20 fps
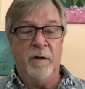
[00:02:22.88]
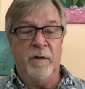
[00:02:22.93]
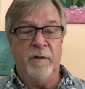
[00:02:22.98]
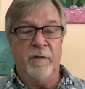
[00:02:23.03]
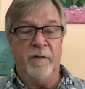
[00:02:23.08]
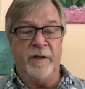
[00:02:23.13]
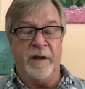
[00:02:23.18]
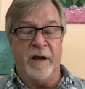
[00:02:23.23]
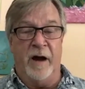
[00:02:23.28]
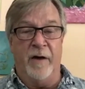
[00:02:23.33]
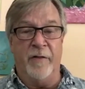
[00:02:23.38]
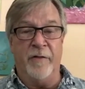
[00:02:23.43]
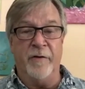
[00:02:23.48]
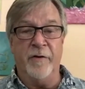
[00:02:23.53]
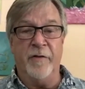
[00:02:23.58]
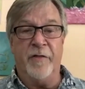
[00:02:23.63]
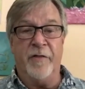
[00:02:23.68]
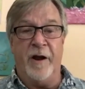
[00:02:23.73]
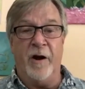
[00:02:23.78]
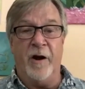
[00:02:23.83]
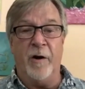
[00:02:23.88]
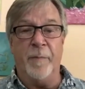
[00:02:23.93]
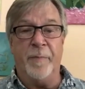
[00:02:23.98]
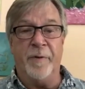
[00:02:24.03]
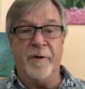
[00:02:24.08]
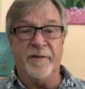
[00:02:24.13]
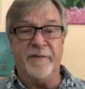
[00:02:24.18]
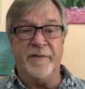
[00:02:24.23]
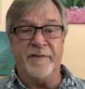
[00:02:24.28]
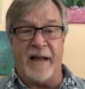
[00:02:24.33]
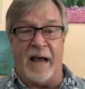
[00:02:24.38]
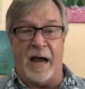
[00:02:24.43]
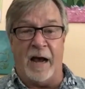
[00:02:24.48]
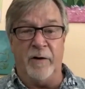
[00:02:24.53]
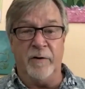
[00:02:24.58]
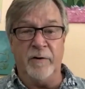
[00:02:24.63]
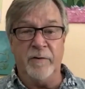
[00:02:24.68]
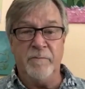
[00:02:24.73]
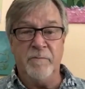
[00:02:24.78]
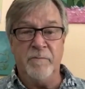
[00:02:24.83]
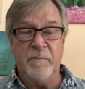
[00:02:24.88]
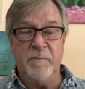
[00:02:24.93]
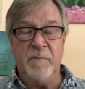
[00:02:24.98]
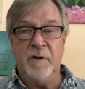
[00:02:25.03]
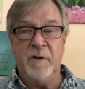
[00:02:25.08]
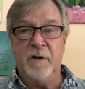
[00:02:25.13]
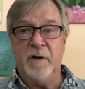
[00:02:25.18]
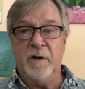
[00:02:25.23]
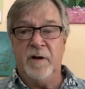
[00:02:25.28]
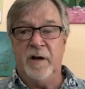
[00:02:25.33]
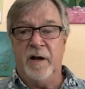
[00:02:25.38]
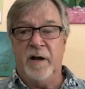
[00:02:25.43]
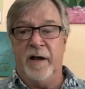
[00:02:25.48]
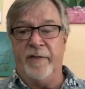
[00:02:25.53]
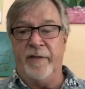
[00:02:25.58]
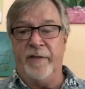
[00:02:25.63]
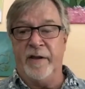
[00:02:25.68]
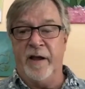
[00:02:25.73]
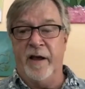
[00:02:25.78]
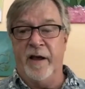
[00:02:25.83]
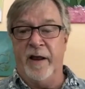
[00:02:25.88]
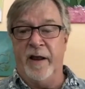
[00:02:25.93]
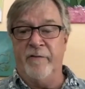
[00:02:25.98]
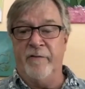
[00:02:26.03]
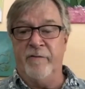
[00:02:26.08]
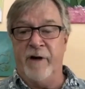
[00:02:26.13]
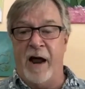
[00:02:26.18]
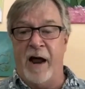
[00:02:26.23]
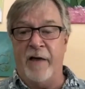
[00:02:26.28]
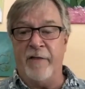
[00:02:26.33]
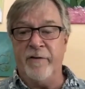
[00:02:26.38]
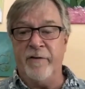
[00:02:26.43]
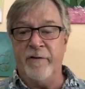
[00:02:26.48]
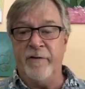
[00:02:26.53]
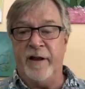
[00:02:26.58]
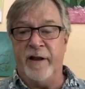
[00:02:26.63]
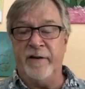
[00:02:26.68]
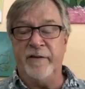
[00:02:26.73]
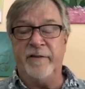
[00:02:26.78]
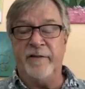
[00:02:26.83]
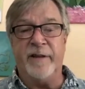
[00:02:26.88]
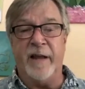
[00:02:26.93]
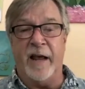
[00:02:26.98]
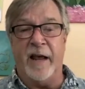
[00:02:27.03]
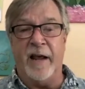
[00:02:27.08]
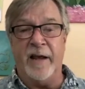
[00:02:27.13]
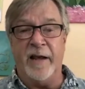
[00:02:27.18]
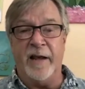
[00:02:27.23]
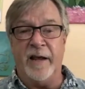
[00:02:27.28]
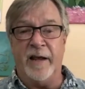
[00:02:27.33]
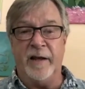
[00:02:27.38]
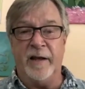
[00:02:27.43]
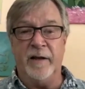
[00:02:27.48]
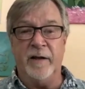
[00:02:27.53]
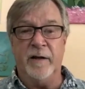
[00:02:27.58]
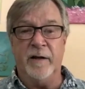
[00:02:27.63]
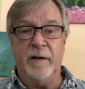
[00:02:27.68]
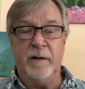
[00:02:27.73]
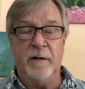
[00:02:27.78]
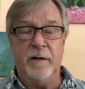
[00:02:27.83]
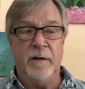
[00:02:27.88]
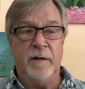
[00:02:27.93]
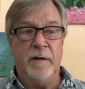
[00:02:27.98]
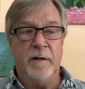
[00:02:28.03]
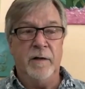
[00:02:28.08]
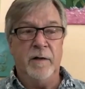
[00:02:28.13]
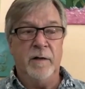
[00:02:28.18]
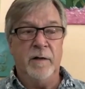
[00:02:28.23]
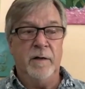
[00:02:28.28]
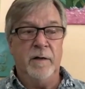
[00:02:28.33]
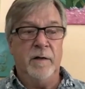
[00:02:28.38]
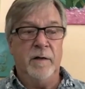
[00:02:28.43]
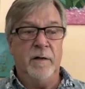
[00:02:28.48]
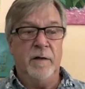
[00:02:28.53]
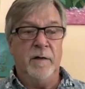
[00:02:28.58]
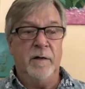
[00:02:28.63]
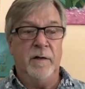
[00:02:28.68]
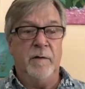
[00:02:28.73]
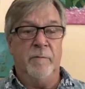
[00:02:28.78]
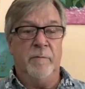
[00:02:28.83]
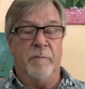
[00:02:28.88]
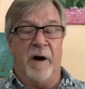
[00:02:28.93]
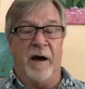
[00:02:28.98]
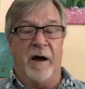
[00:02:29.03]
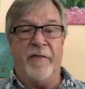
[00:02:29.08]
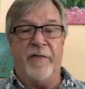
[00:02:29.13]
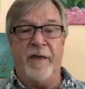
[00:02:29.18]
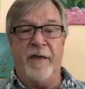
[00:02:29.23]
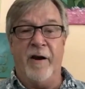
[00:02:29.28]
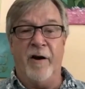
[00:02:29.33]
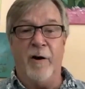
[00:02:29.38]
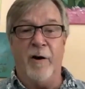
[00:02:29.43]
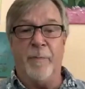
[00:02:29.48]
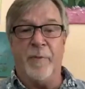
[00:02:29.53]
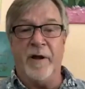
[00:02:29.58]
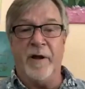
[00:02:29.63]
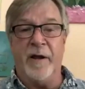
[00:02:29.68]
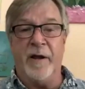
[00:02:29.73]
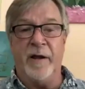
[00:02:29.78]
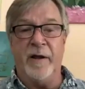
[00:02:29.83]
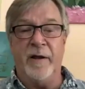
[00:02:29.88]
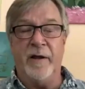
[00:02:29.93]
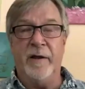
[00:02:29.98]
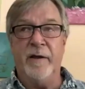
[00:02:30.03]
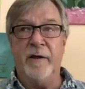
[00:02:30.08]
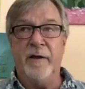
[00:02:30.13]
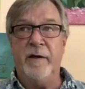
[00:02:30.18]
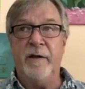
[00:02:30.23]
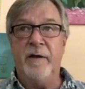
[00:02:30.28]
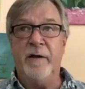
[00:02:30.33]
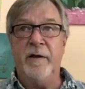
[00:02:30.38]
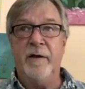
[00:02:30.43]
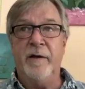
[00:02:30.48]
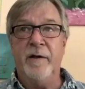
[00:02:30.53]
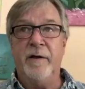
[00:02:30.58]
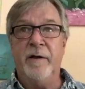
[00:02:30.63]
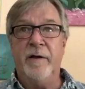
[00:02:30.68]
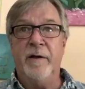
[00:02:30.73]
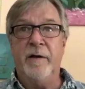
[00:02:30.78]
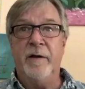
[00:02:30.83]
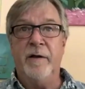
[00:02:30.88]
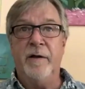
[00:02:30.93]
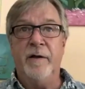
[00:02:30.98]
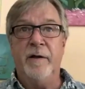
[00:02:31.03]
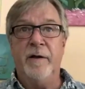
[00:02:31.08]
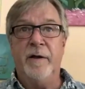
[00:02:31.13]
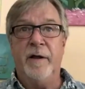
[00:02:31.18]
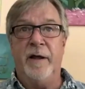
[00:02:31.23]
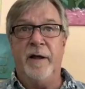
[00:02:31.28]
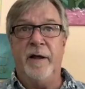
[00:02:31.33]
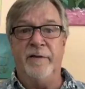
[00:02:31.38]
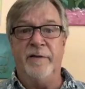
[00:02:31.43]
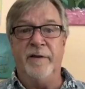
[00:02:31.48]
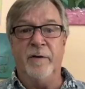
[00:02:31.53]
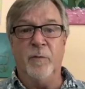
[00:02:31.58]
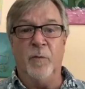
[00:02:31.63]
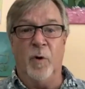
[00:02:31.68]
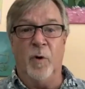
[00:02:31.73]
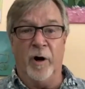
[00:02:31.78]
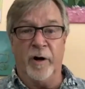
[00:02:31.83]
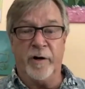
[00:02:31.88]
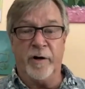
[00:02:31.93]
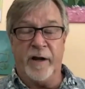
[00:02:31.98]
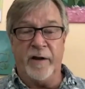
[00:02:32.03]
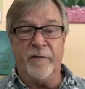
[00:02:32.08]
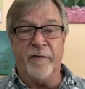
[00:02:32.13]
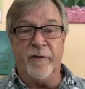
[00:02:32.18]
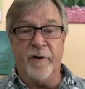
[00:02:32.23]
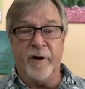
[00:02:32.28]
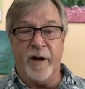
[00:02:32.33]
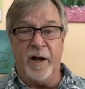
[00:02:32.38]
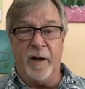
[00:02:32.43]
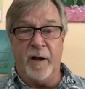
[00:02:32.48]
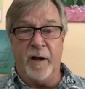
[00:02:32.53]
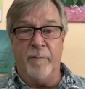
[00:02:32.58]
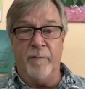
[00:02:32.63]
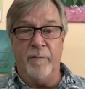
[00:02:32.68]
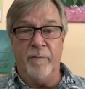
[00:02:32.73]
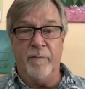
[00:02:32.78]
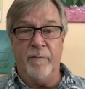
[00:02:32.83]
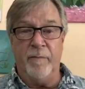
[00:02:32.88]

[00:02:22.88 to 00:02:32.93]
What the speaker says: the other therapists out. And rather than saying my therapy isn't working for him,